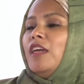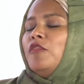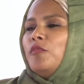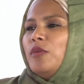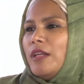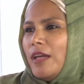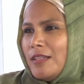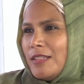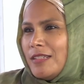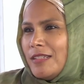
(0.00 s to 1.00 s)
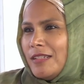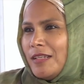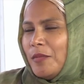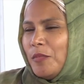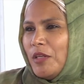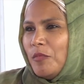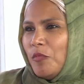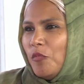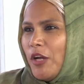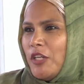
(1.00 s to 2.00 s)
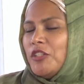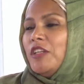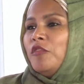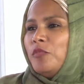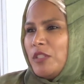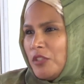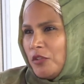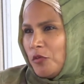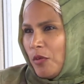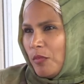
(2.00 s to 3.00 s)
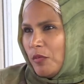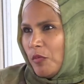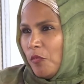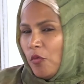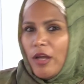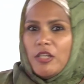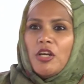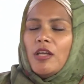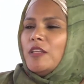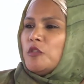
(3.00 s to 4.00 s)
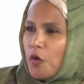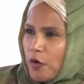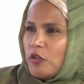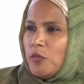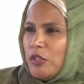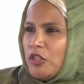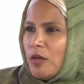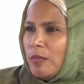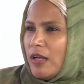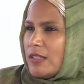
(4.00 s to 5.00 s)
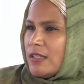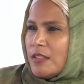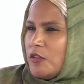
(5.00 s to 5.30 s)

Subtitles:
if we raise the minimum wage and if we stick to a minimum wage, there's going to be job losses.